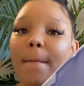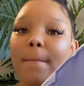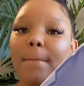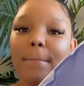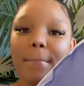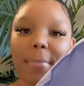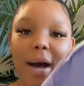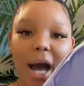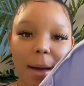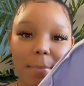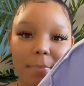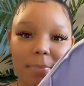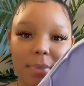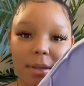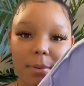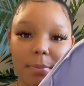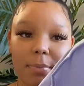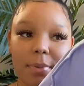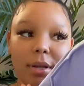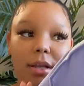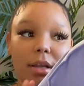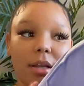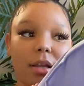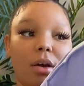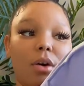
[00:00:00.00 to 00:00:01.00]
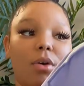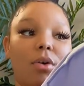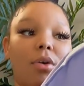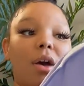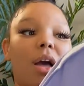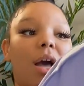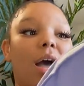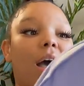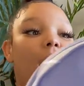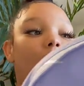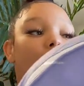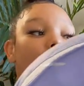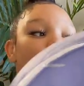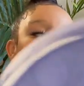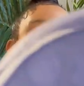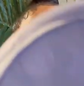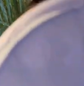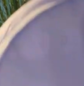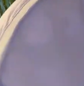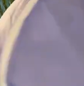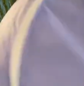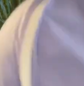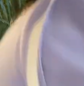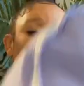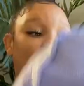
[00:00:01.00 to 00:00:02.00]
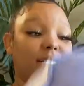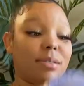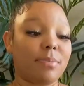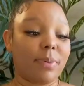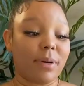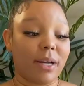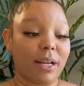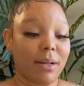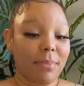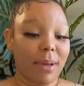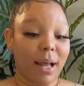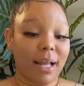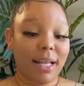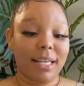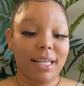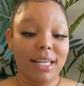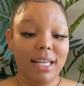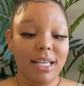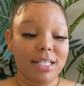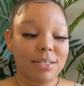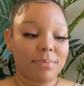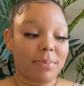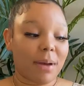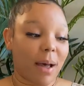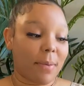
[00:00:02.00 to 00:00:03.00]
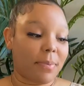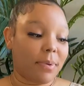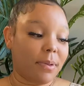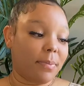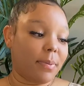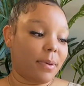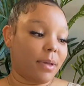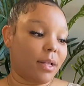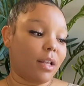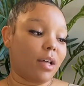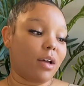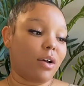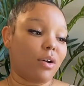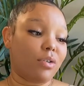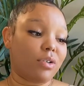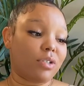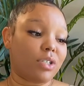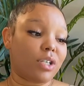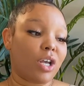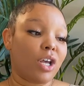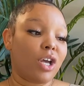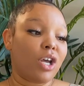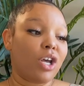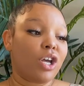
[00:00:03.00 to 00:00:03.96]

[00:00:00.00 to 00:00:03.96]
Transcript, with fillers: Boppy pillow. I always bring my kids Boppy pillows